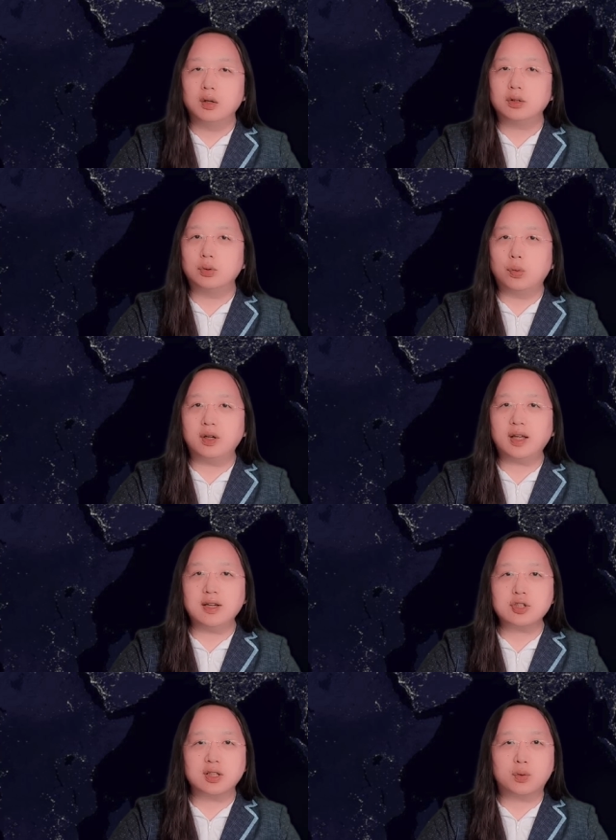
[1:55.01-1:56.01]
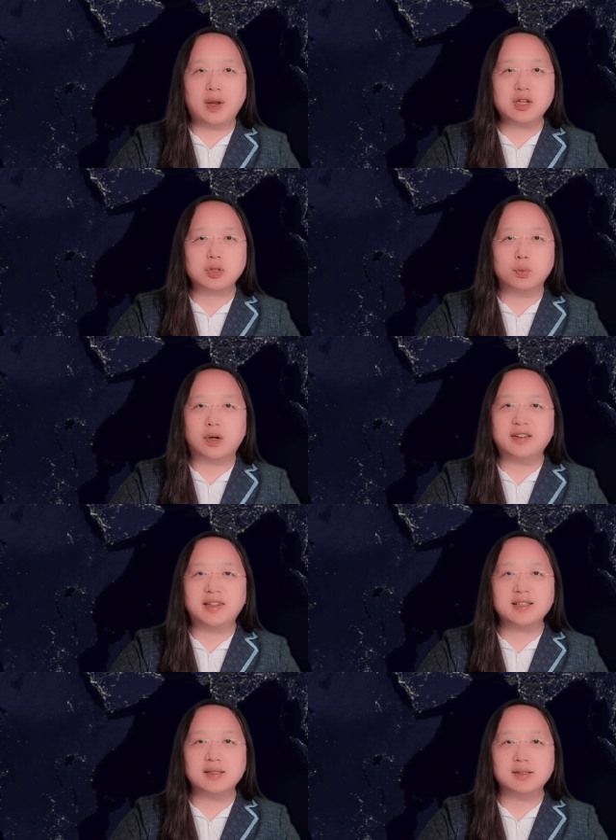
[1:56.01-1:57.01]
toward a generation where
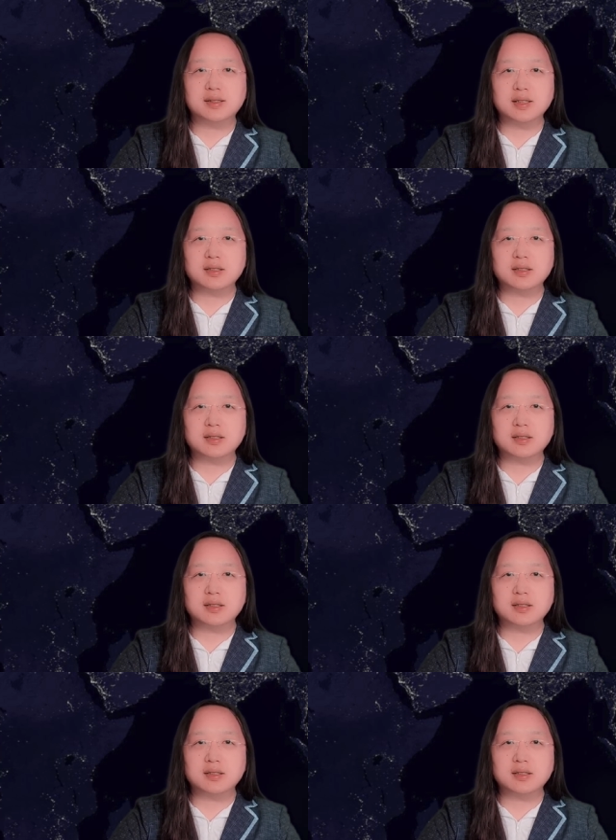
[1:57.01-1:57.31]
distance